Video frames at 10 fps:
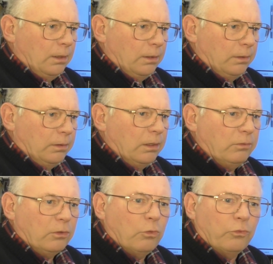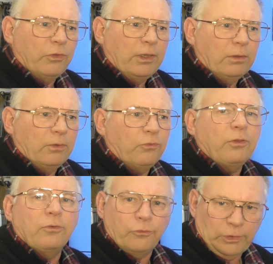And of course then there's
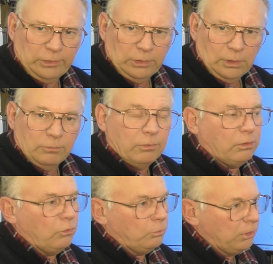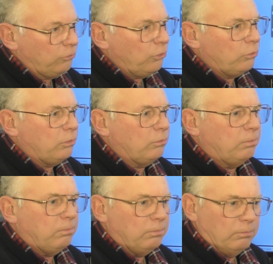the setting up. There will be a total
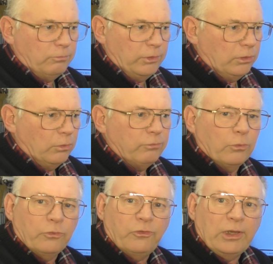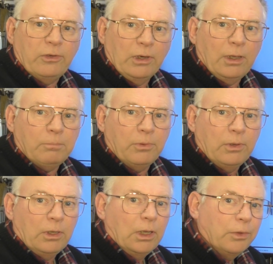video for setting up
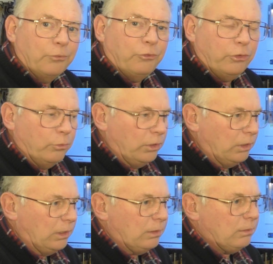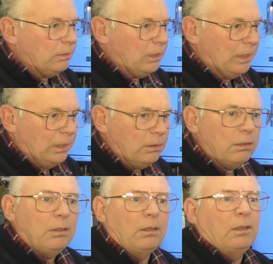and tuning it
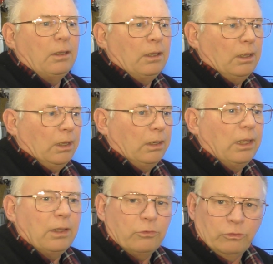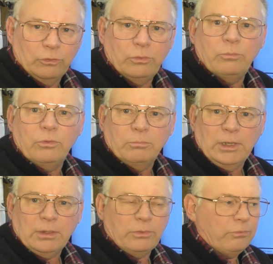in and how to do it with
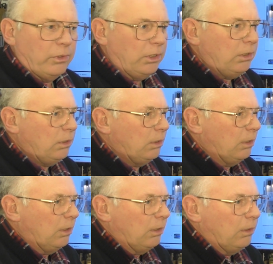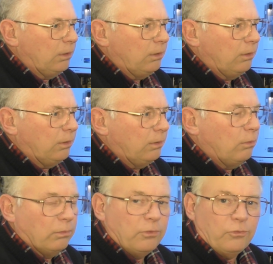Mark III. And
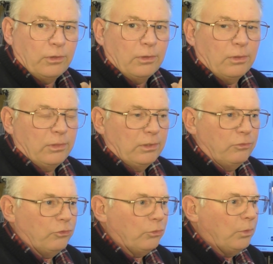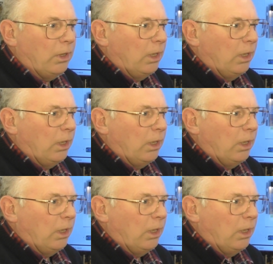oh, that's another thing too.